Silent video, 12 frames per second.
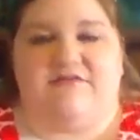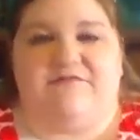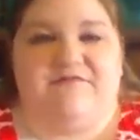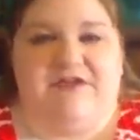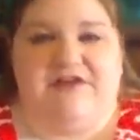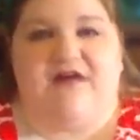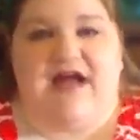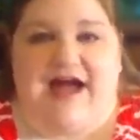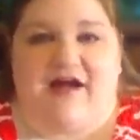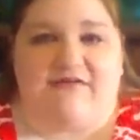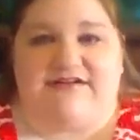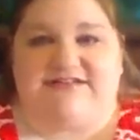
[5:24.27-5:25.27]
few
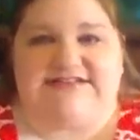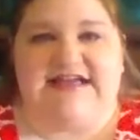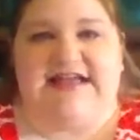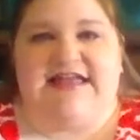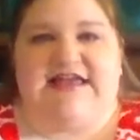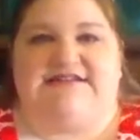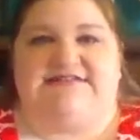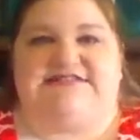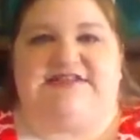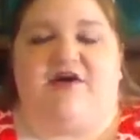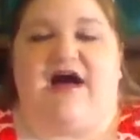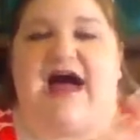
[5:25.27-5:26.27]
hours. And
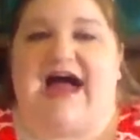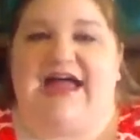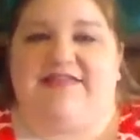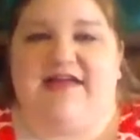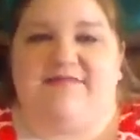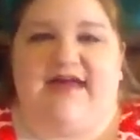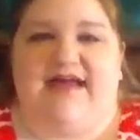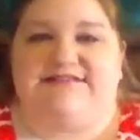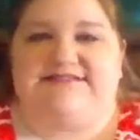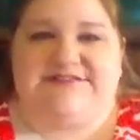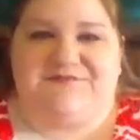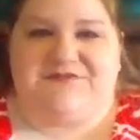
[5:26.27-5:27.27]
so I let mine
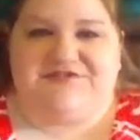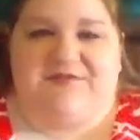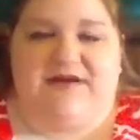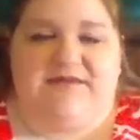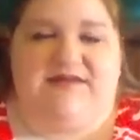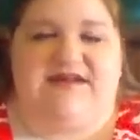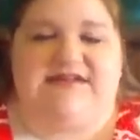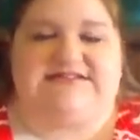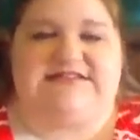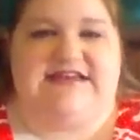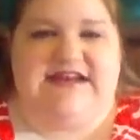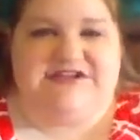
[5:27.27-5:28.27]
sit for 20 minutes,
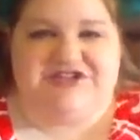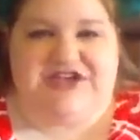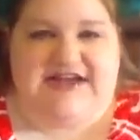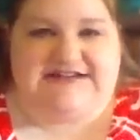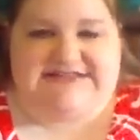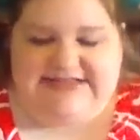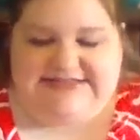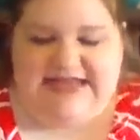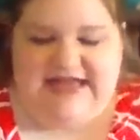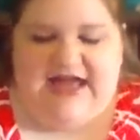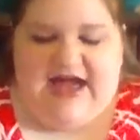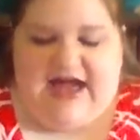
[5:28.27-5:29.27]
and then I checked it.
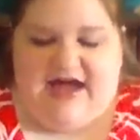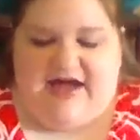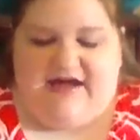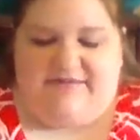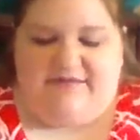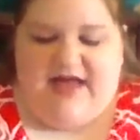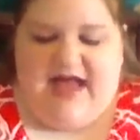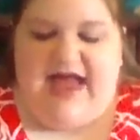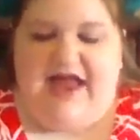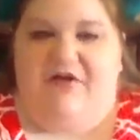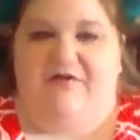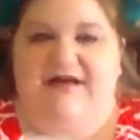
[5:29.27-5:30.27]

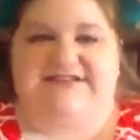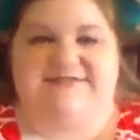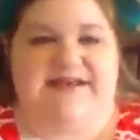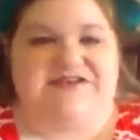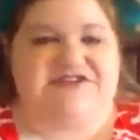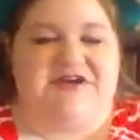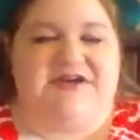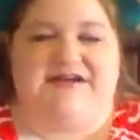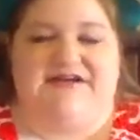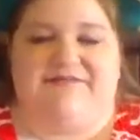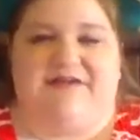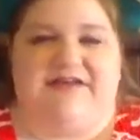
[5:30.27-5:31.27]
I always make
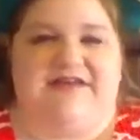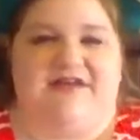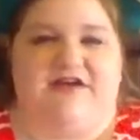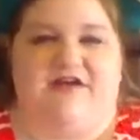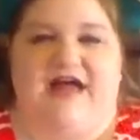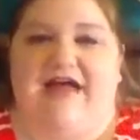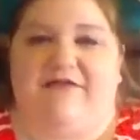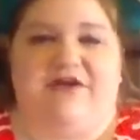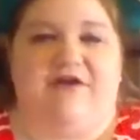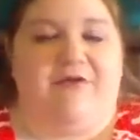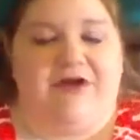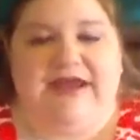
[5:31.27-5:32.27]
sure when you're
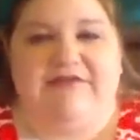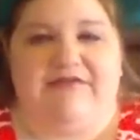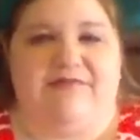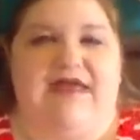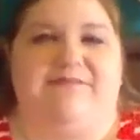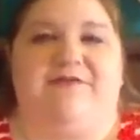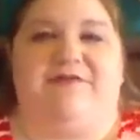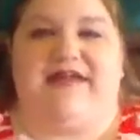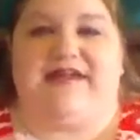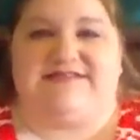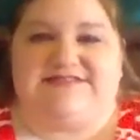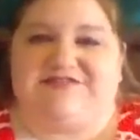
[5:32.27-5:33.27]
working with paper
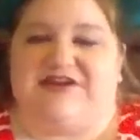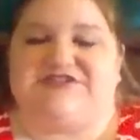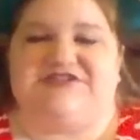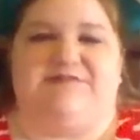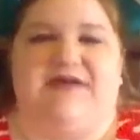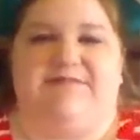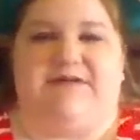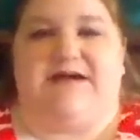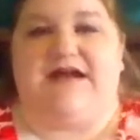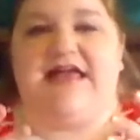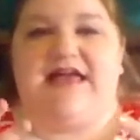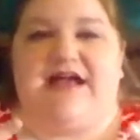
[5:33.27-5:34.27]
like construction
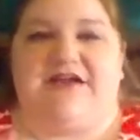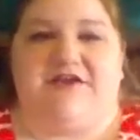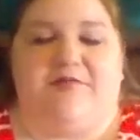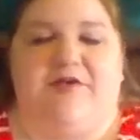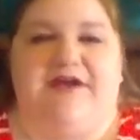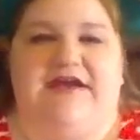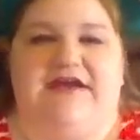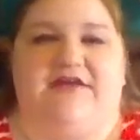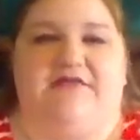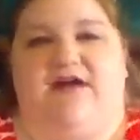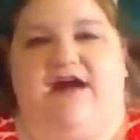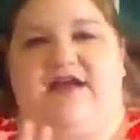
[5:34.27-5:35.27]
paper and you're putting it
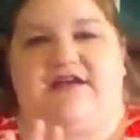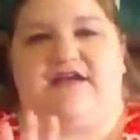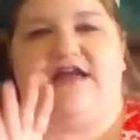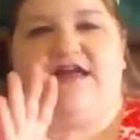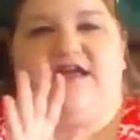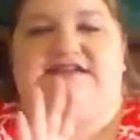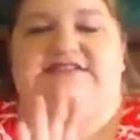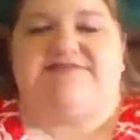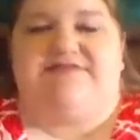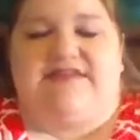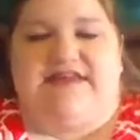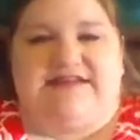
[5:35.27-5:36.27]
in water, it's
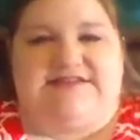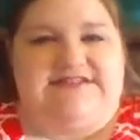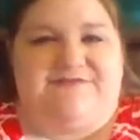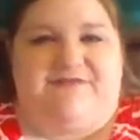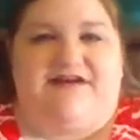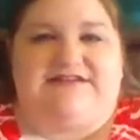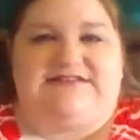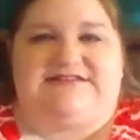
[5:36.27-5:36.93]
really easy for it